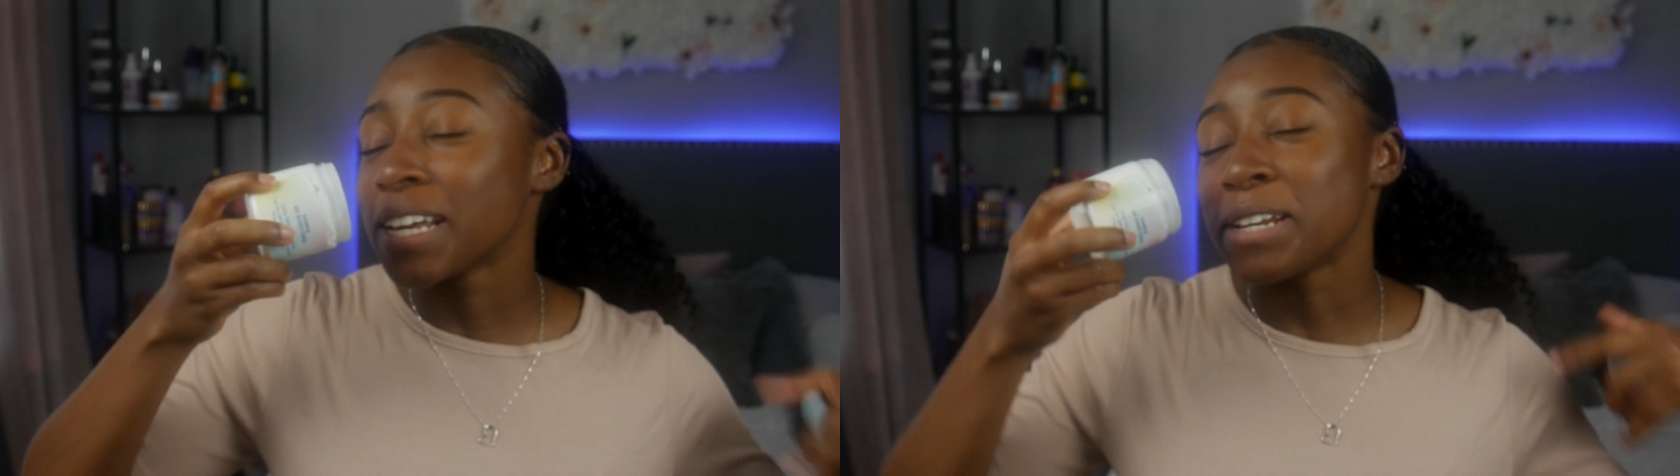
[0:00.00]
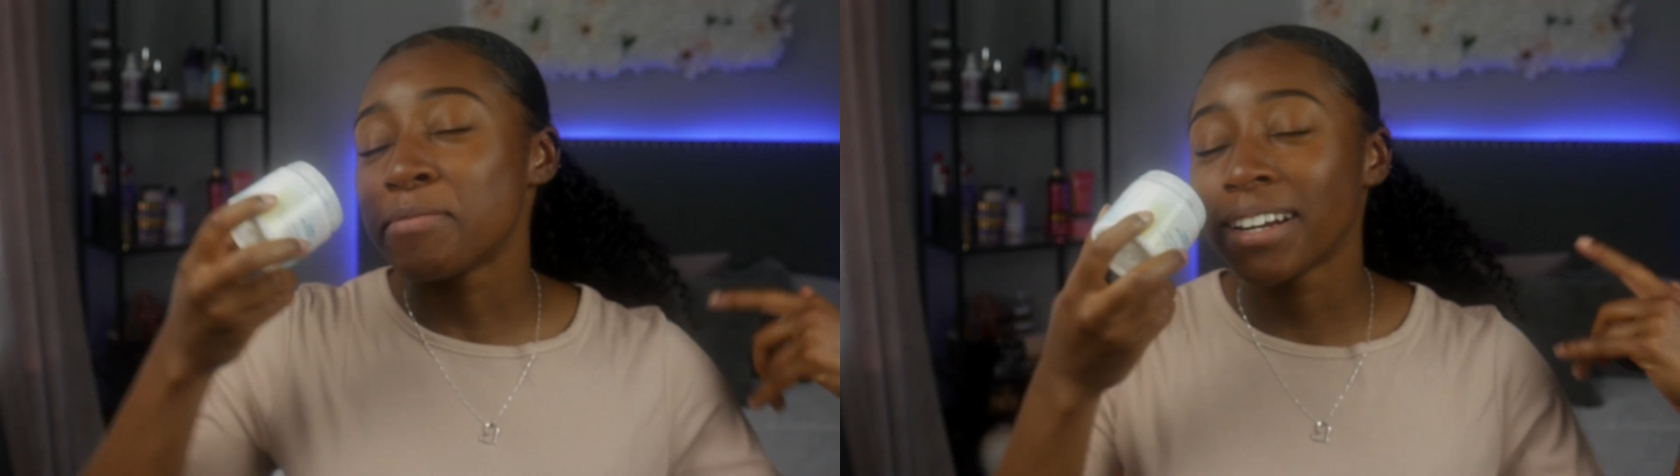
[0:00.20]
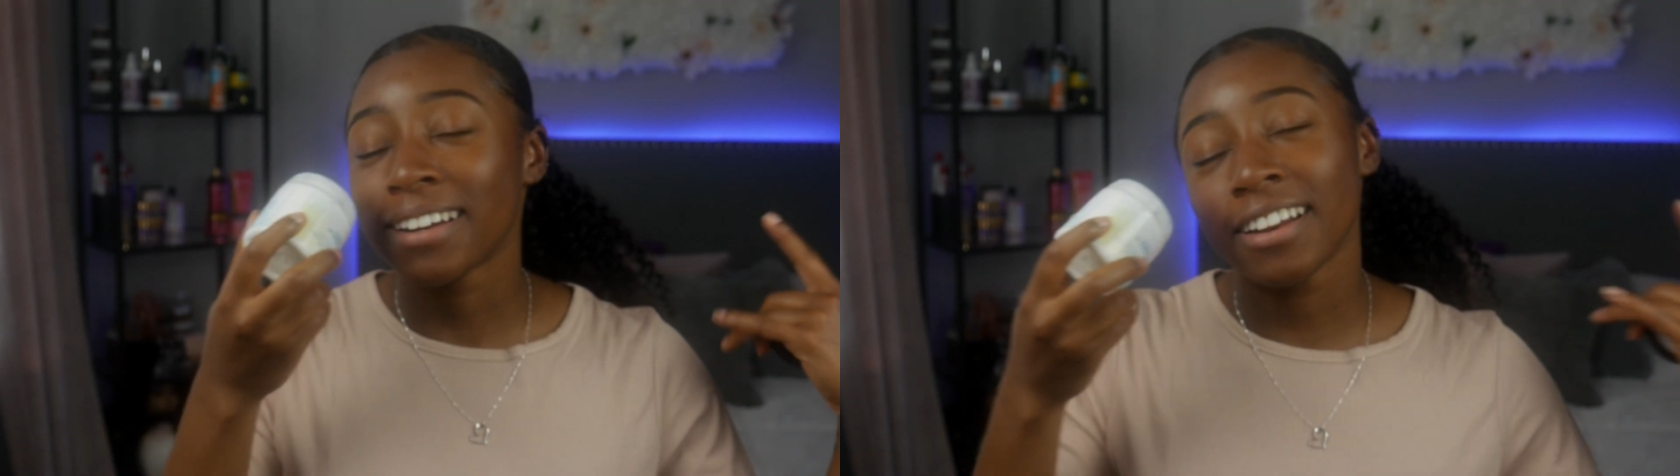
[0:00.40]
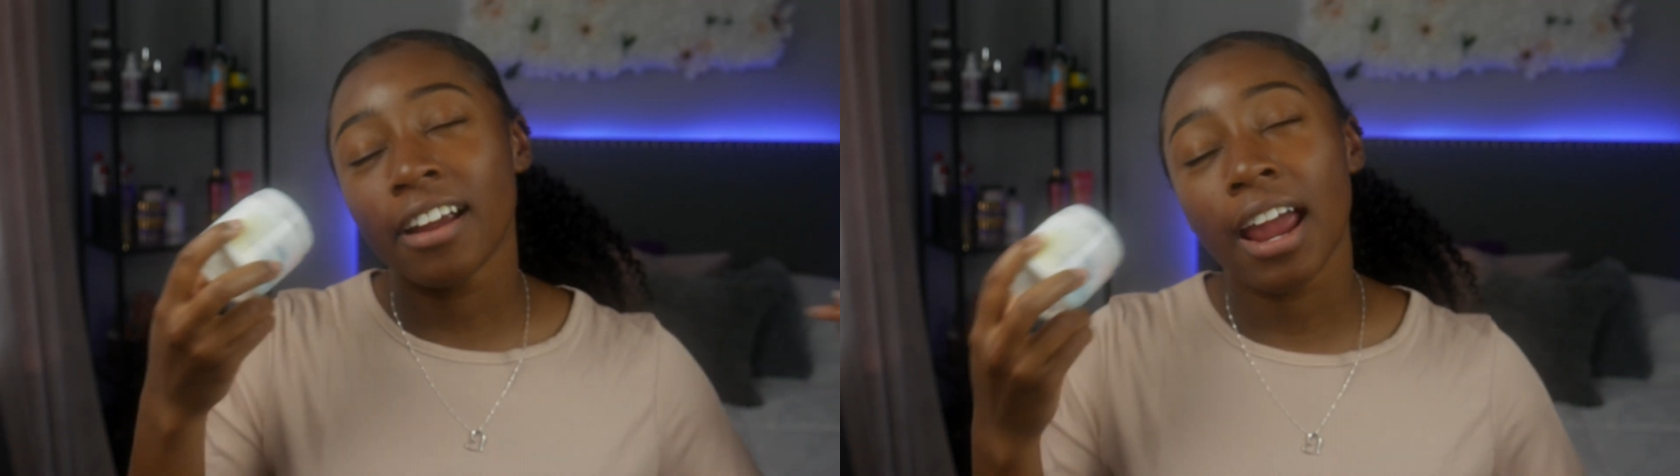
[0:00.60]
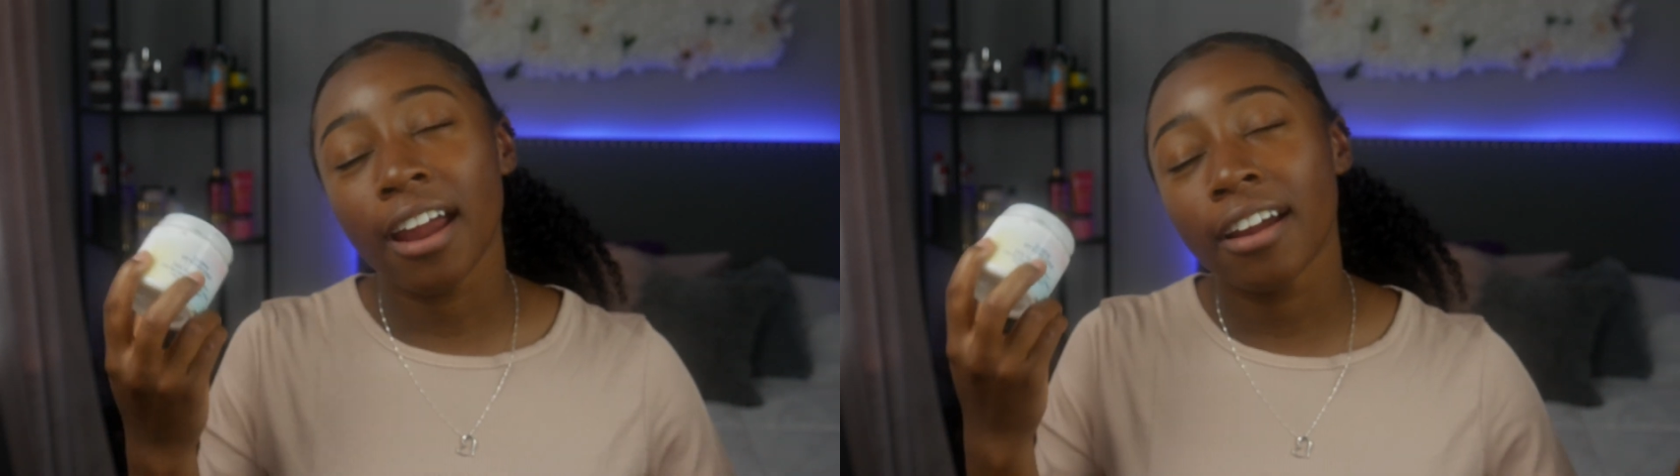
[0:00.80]
and you put it in
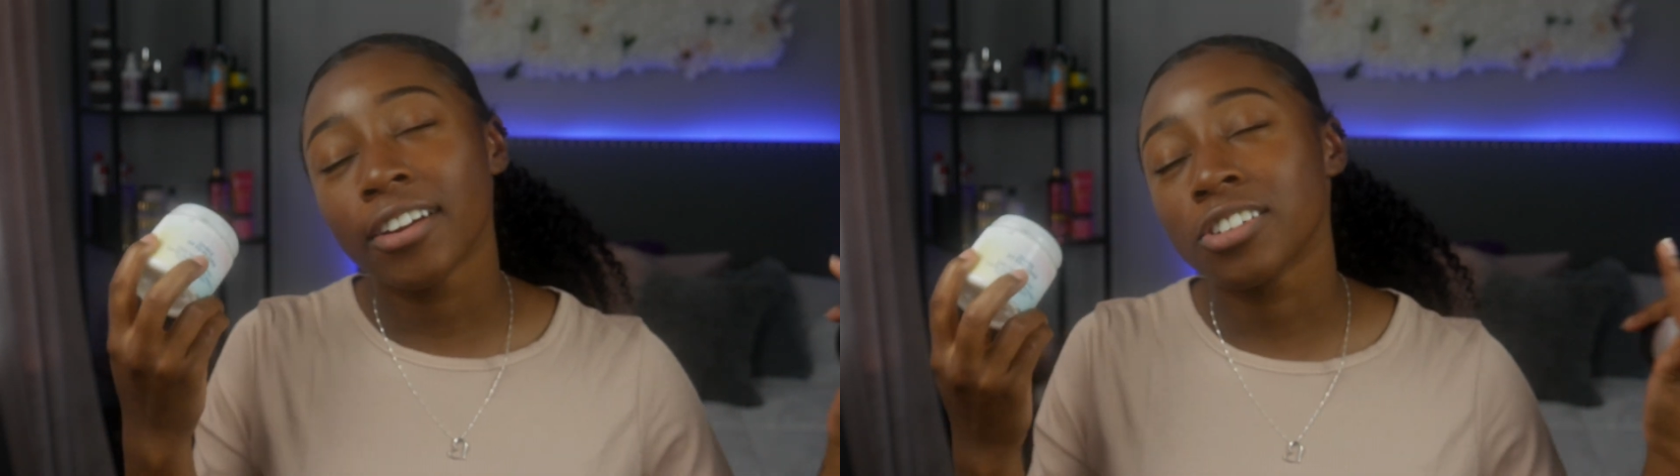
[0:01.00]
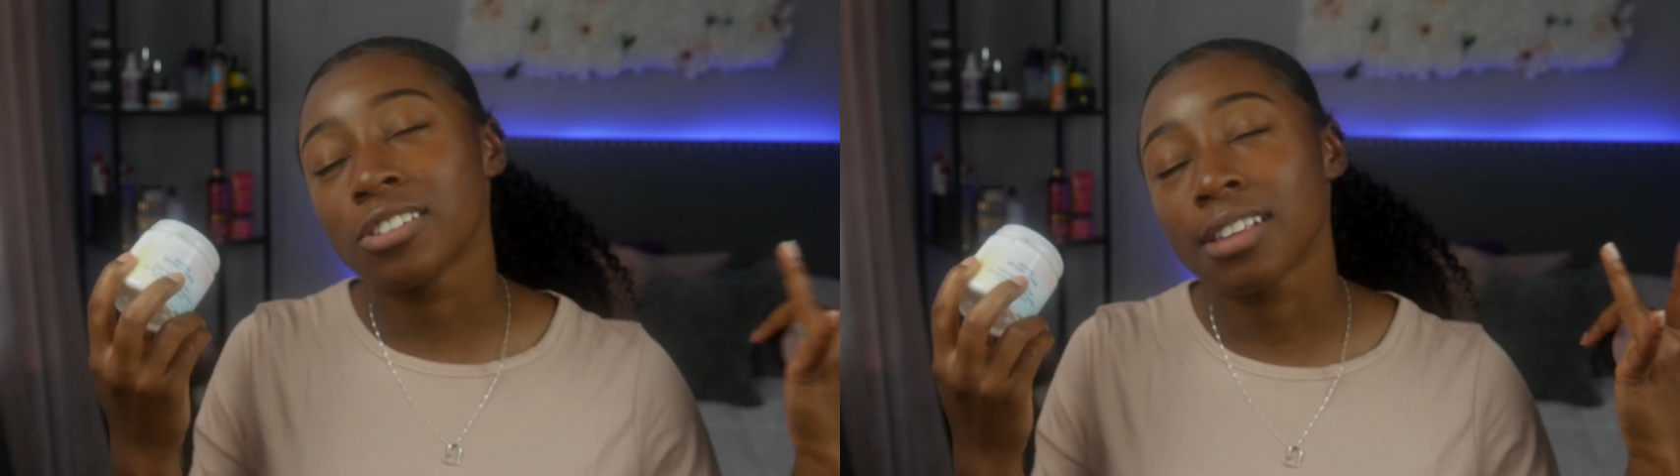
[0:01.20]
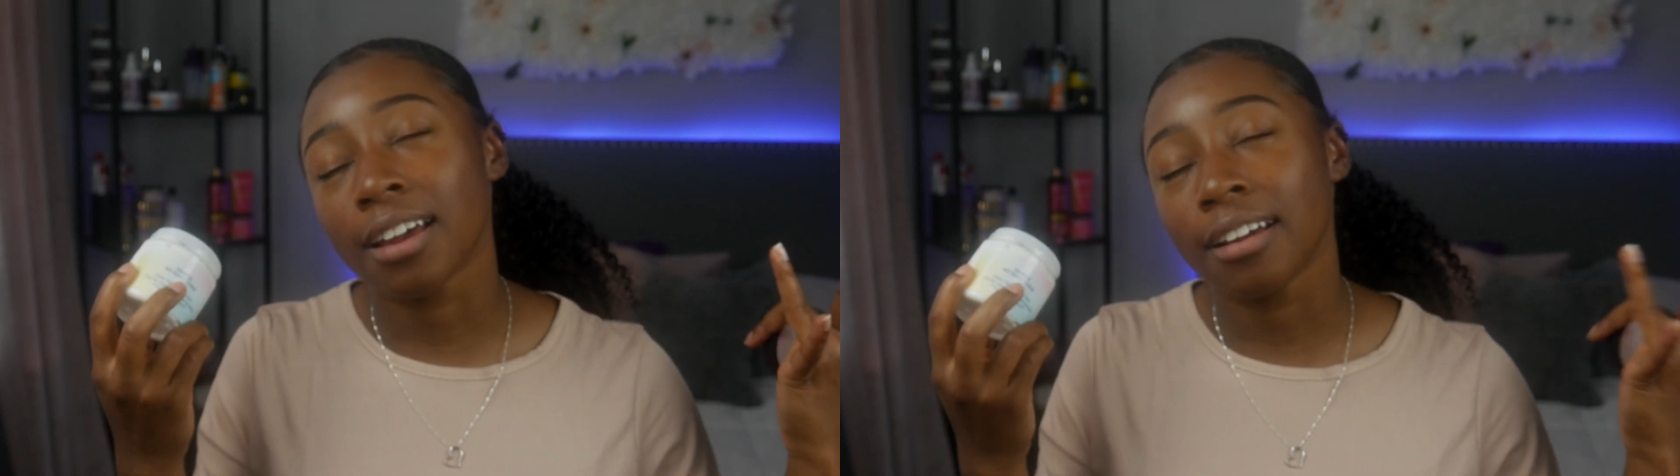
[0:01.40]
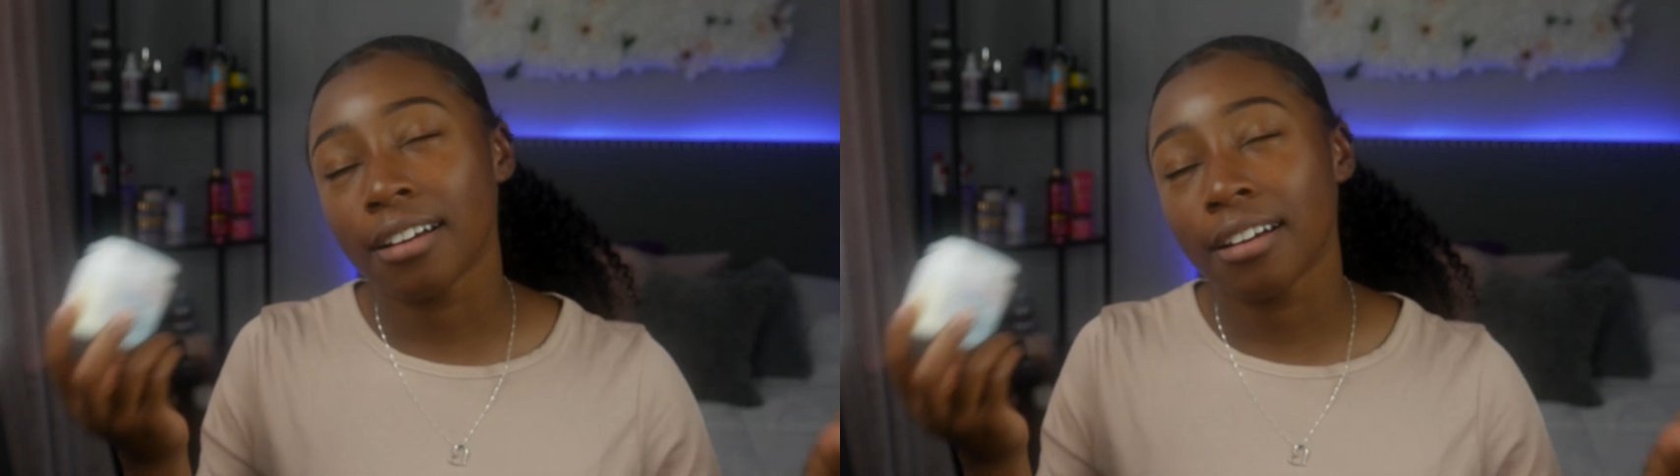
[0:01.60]
your hair, you're just like,